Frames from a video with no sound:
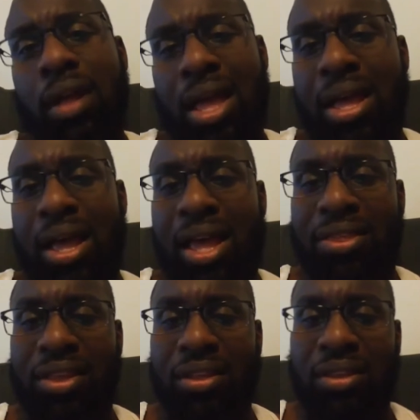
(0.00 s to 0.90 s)
I
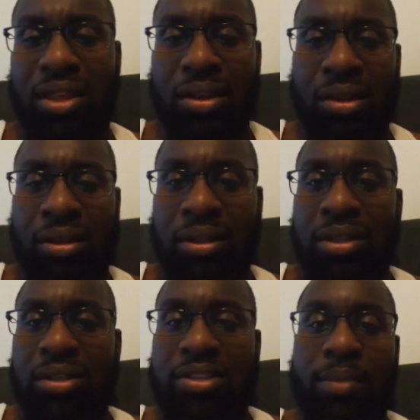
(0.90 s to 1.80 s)
think that
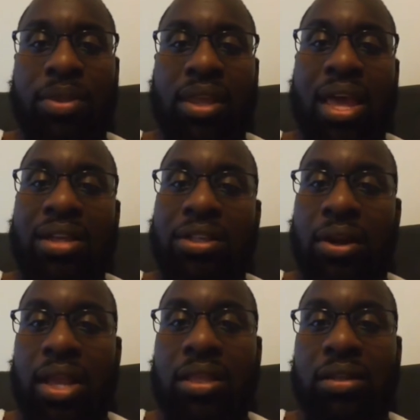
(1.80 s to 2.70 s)
some of the guys that
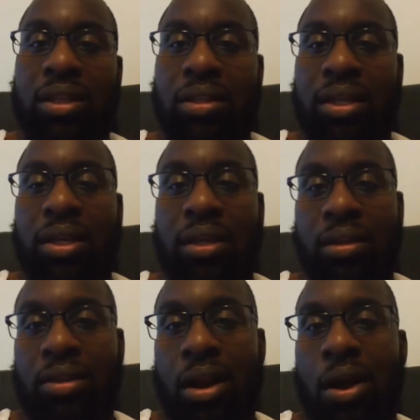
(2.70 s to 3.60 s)
are in the D League
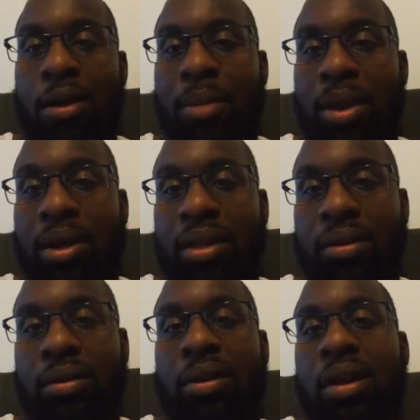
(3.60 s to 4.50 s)
that are
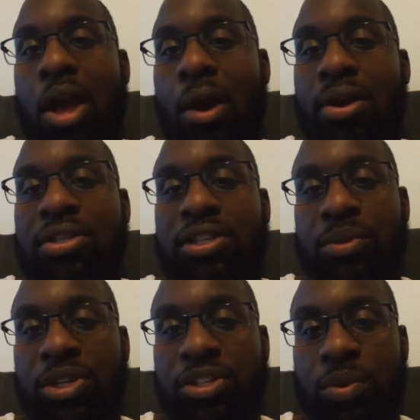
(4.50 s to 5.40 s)
American are in
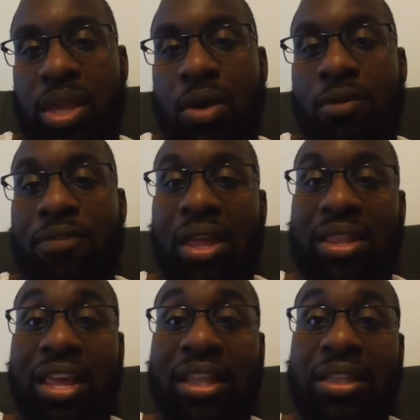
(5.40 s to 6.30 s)
situations where they don't feel
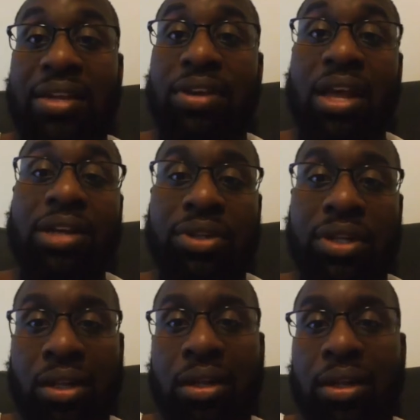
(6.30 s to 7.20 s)
like they can leave the country